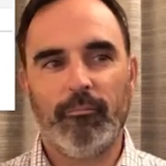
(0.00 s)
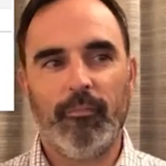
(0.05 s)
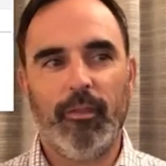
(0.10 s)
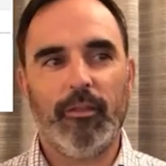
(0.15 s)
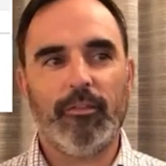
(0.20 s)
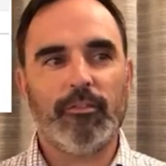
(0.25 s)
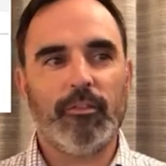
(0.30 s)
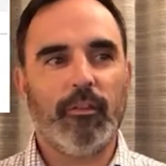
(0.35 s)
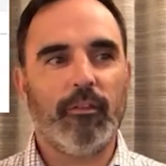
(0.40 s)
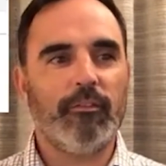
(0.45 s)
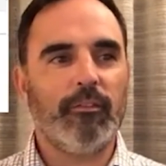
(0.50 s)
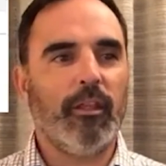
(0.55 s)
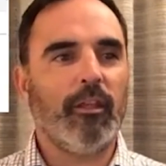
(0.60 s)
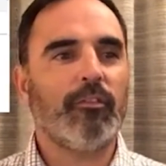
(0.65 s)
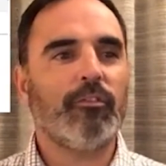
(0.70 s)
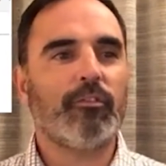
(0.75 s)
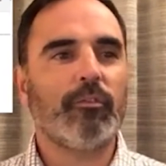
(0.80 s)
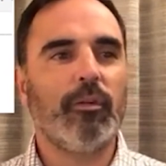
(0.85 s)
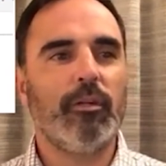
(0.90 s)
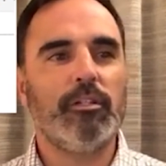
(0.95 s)
And so this
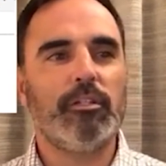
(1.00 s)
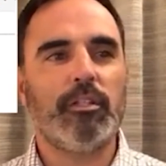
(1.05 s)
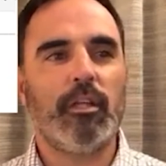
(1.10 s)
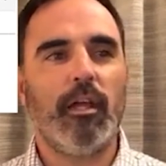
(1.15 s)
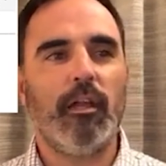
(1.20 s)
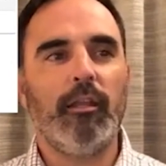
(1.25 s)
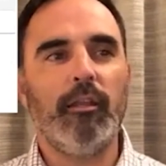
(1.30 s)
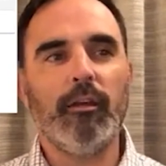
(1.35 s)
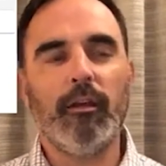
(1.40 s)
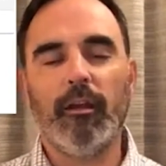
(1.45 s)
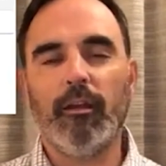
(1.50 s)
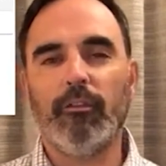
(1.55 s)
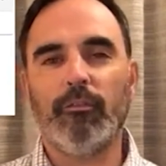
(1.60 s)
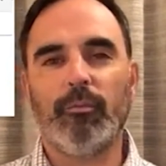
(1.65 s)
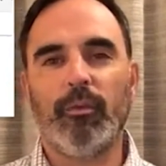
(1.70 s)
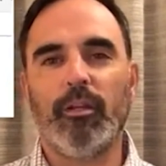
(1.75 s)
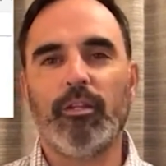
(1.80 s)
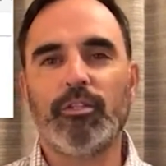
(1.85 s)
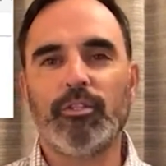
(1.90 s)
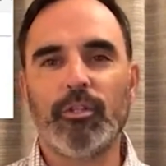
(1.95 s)
next screenshot here, I just
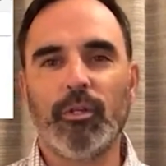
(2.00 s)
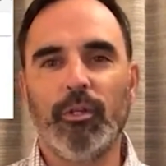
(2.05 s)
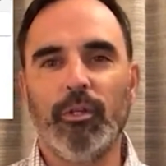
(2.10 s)
want to show